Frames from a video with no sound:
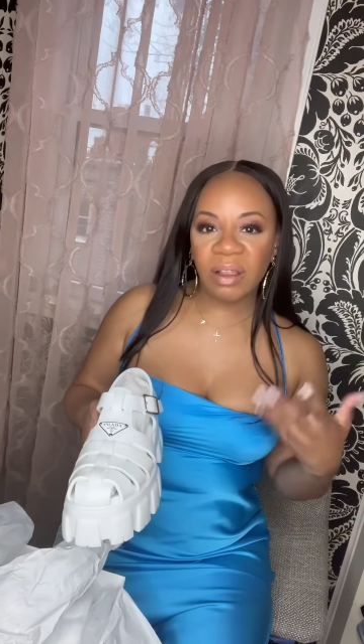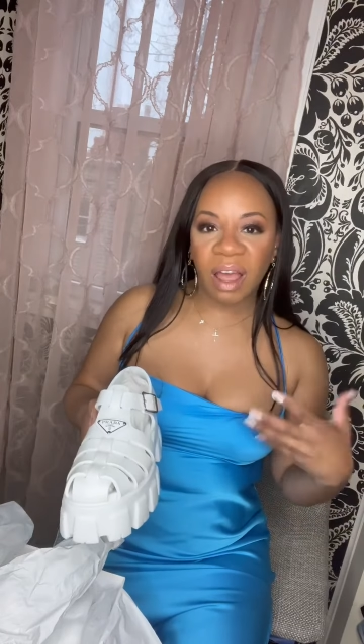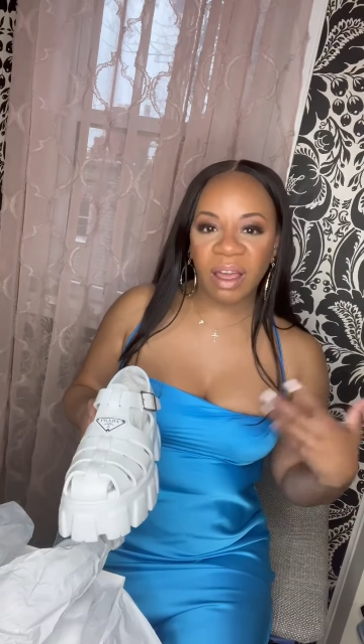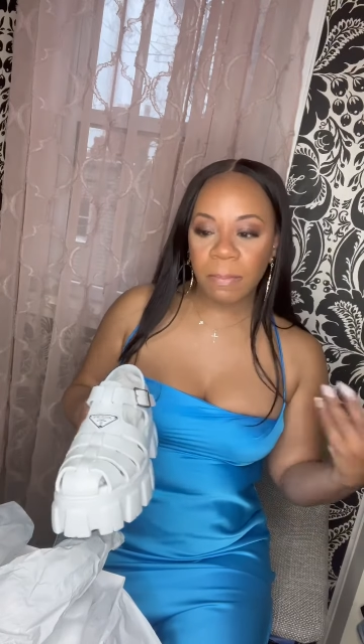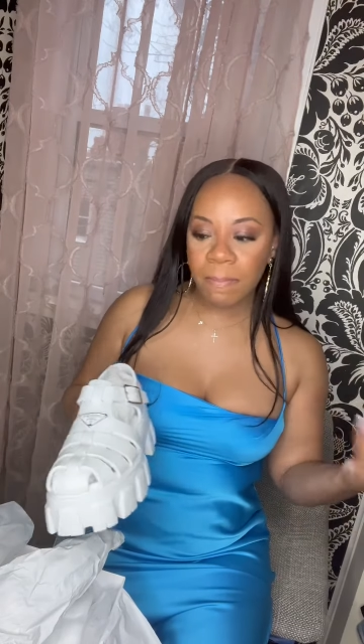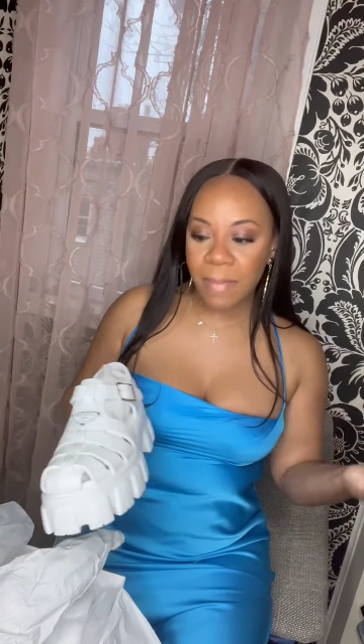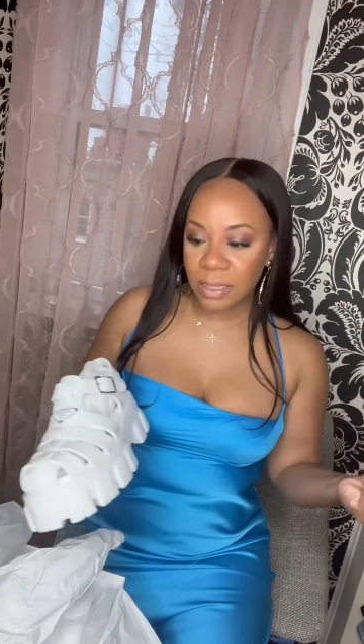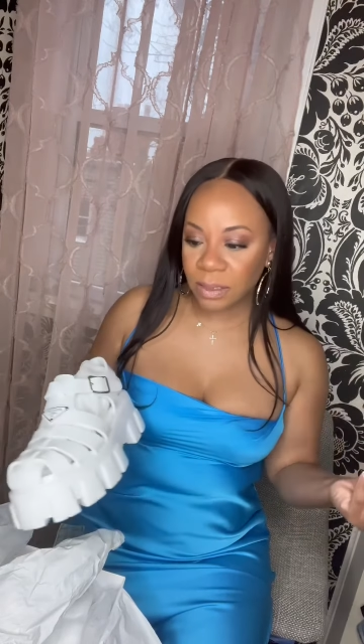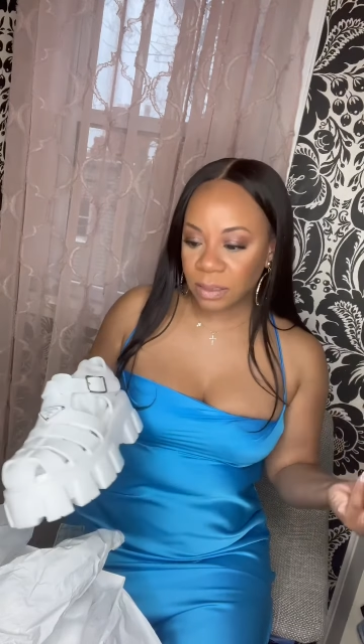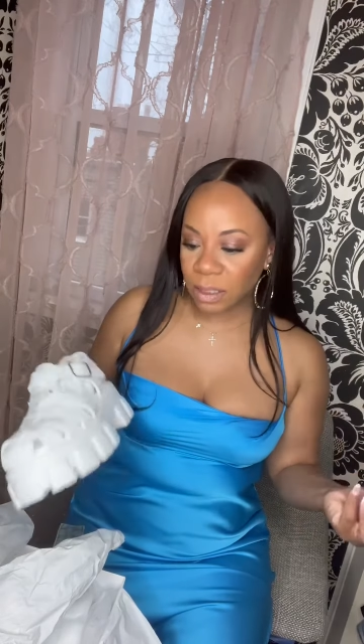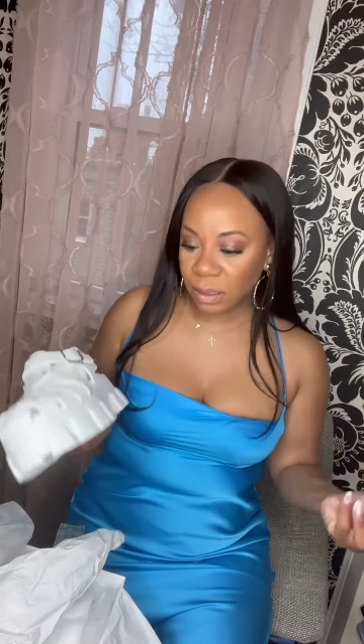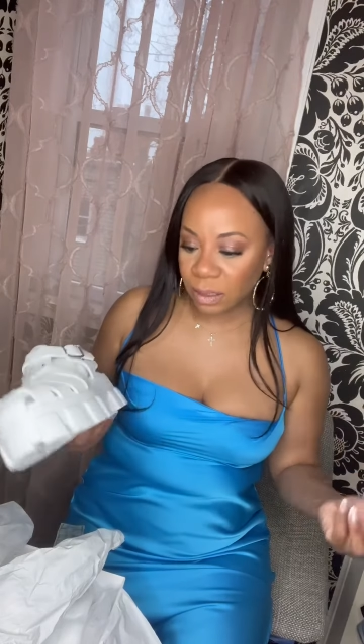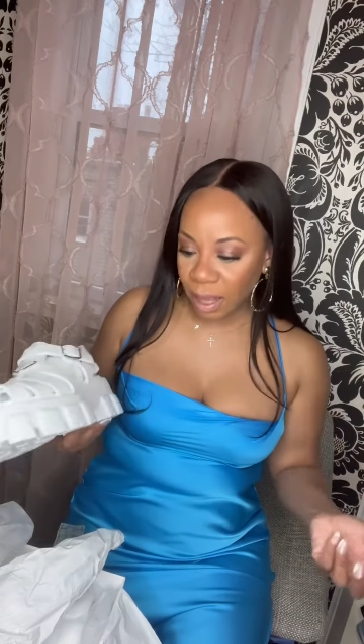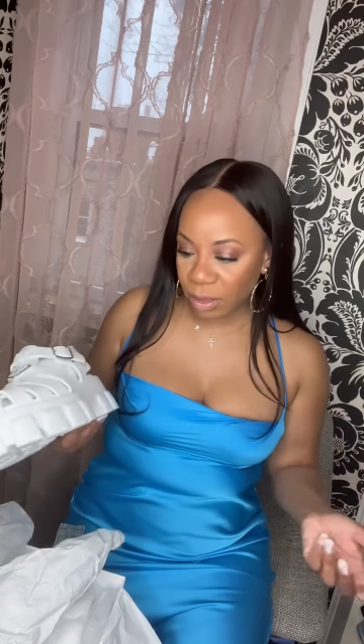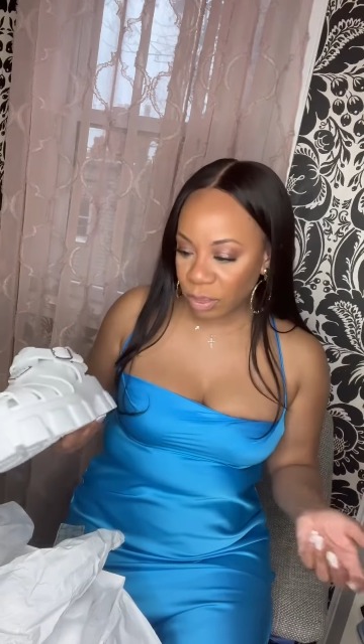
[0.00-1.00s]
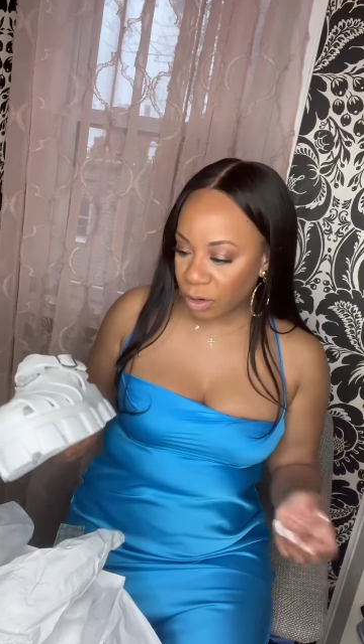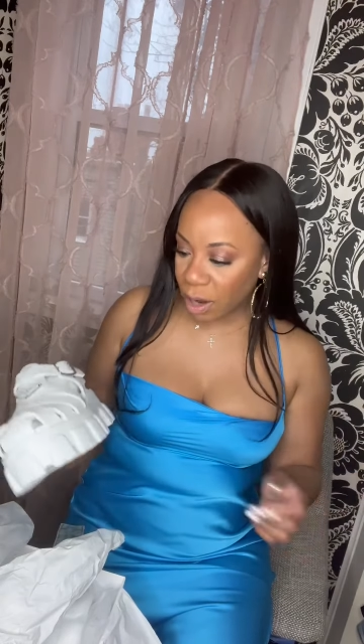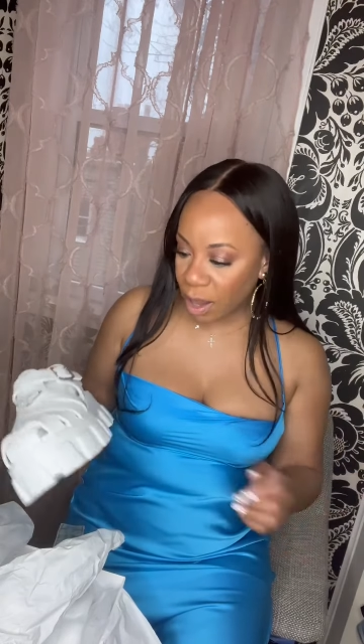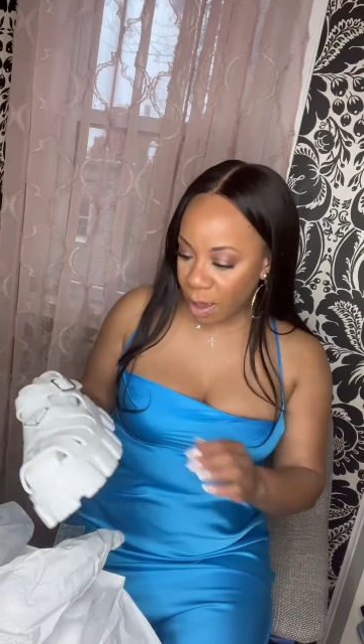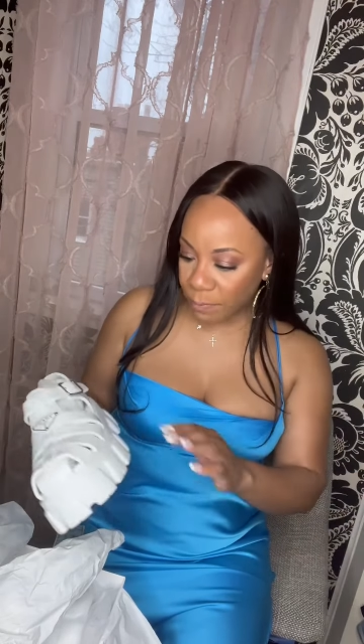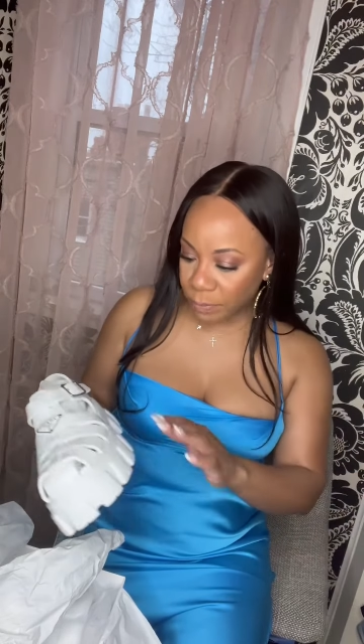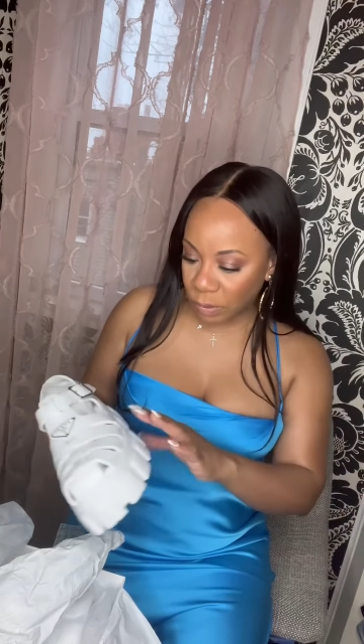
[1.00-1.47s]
like, mess the leather up.